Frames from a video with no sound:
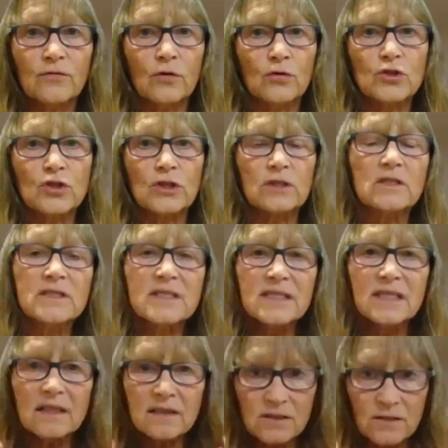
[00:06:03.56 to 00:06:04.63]
devotion, to
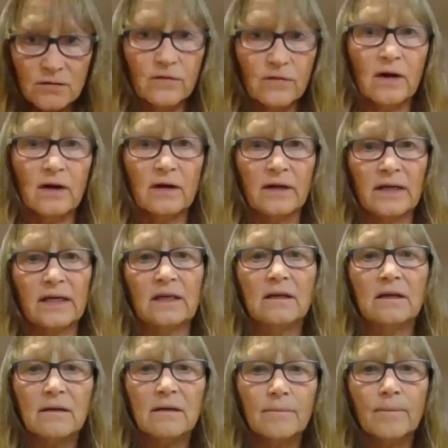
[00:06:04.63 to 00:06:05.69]
see the
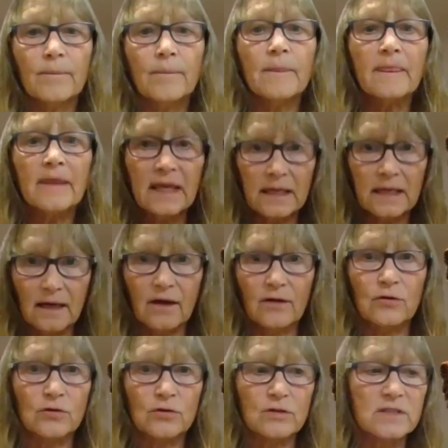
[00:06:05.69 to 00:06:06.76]
divine in
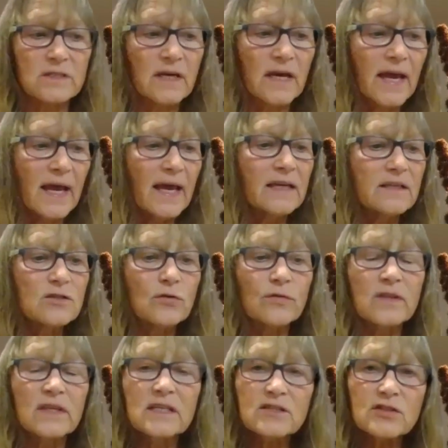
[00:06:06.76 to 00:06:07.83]
others. And
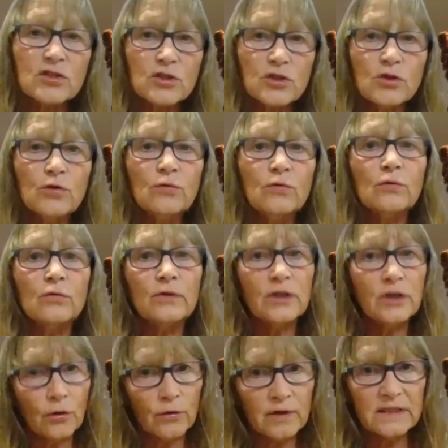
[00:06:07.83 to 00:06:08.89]
so these
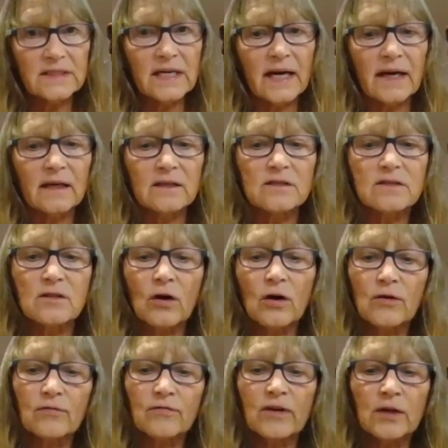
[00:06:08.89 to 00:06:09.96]
two yoga texts
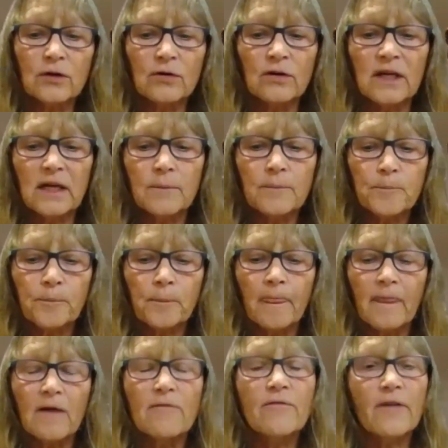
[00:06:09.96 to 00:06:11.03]
are very
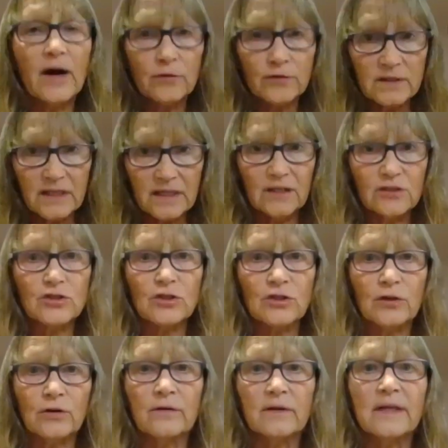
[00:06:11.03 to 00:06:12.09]

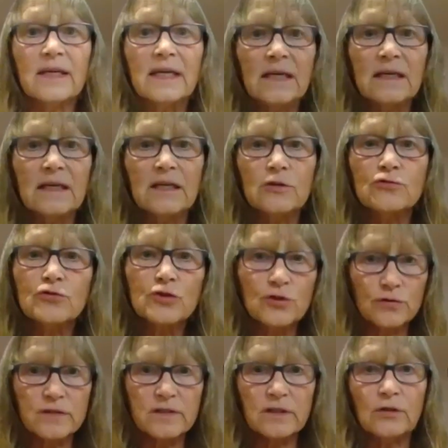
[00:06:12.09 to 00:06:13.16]
foundational in
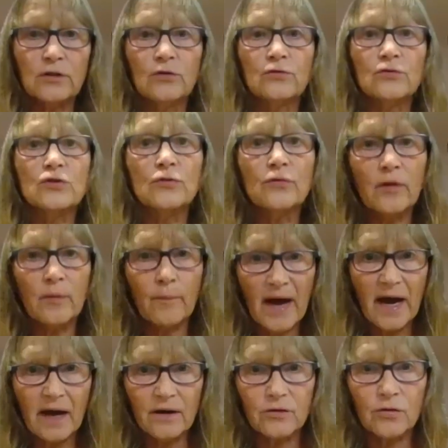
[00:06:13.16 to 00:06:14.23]
introducing you to the
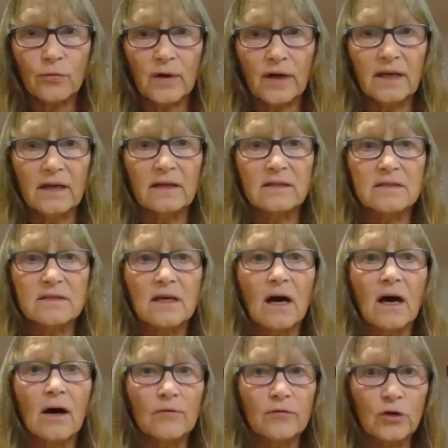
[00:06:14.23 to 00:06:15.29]
pathways
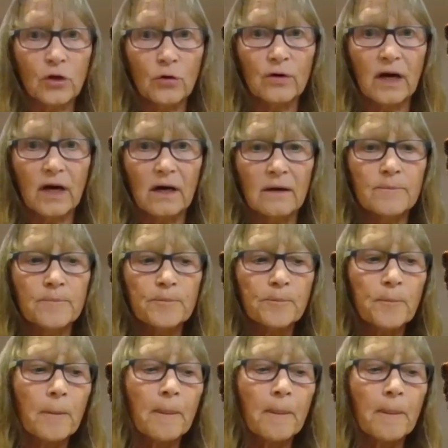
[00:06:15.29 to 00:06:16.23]
of yoga.